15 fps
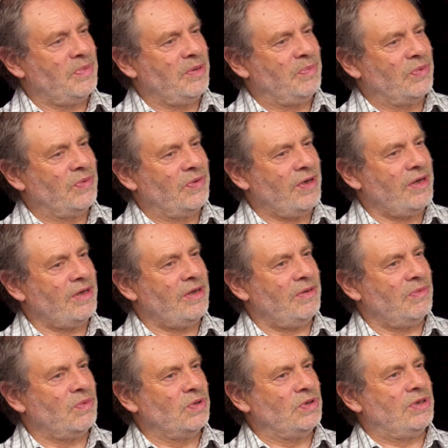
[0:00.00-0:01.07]
people think
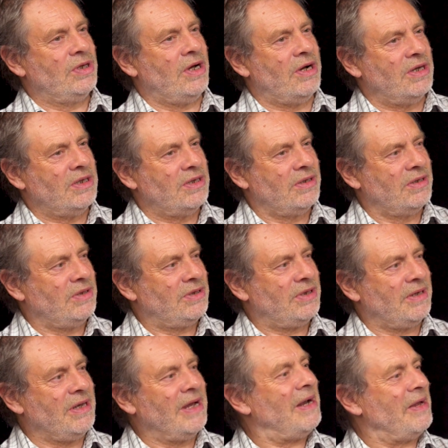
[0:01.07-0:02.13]
wood science. You
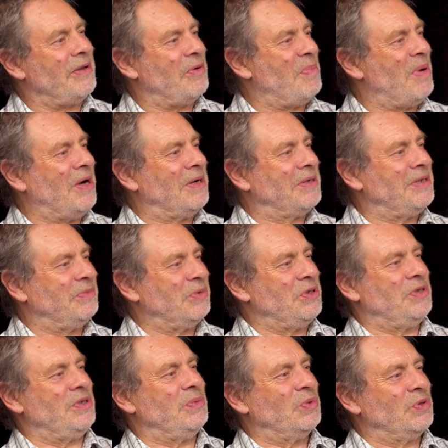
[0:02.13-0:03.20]
say, like you're a party. What do you
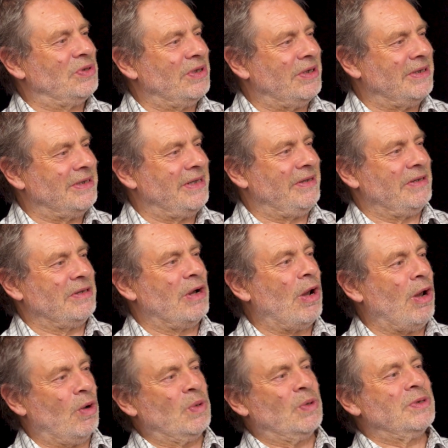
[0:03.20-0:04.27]
do? Wood science. The
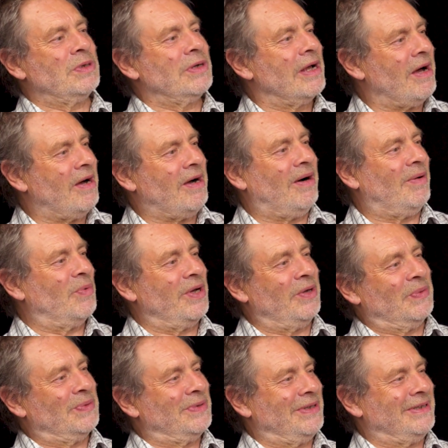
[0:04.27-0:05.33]
clogs and
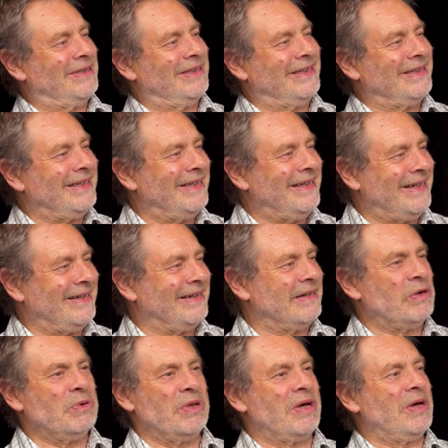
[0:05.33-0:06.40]
cartwheels. Is
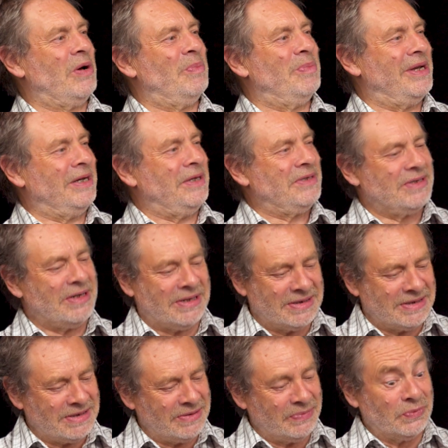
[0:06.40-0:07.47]
there can't be any
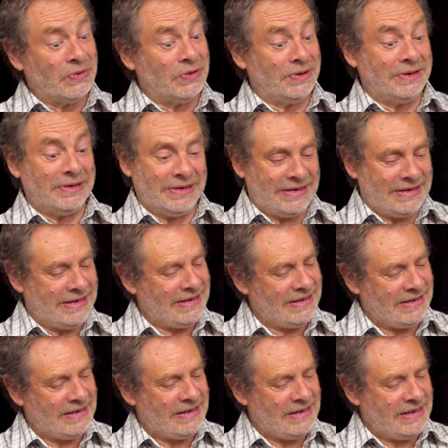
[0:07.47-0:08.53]
science in wood.
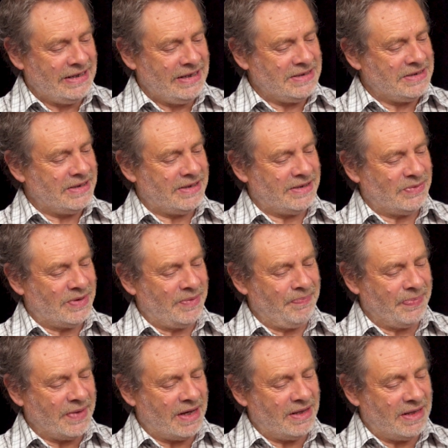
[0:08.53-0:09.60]
Here's another one.
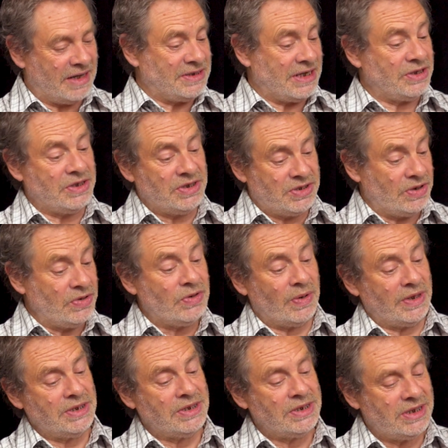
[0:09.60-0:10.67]
There's two
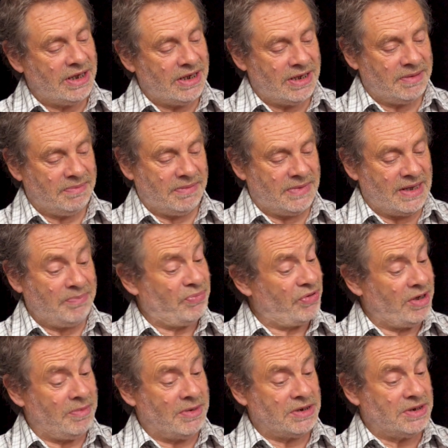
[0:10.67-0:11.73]
questions here. They're
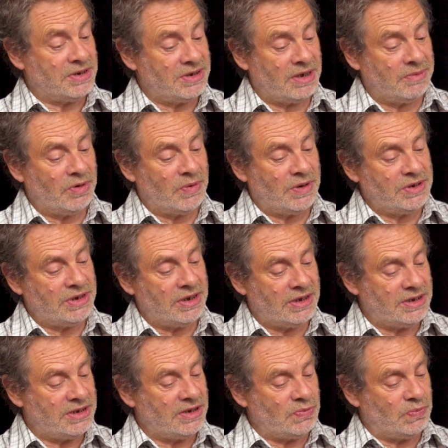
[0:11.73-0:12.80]
pretty much the same question. It
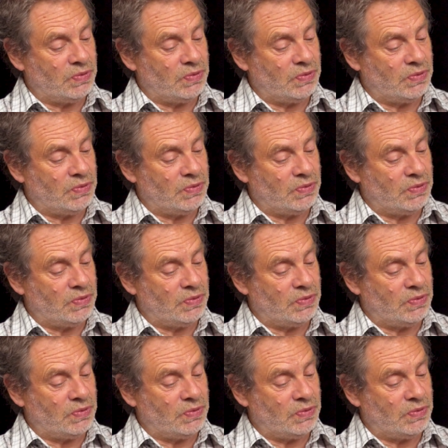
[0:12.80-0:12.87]
says,